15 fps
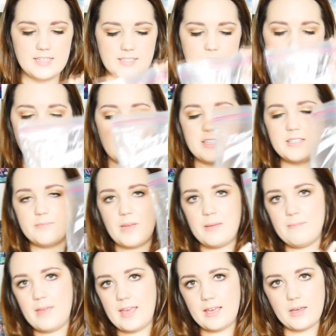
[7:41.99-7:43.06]
This is just
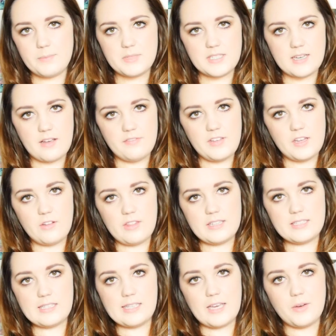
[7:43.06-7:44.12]
my makeup stuff here
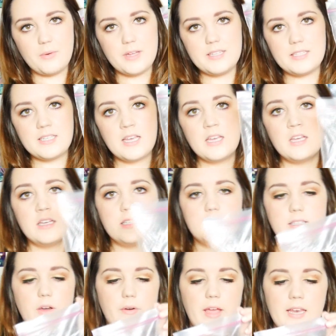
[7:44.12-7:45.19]
that's liquids,
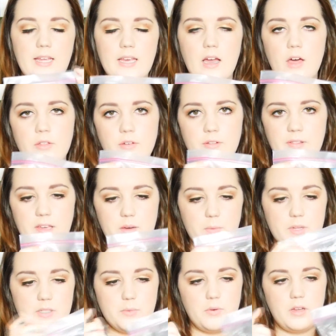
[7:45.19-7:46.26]
so any other
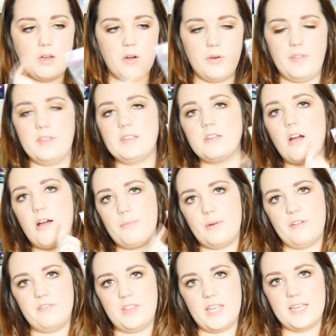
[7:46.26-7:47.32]
liquids would go in the
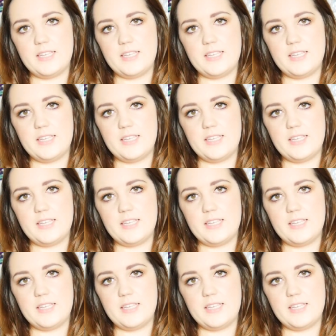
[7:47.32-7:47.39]
top of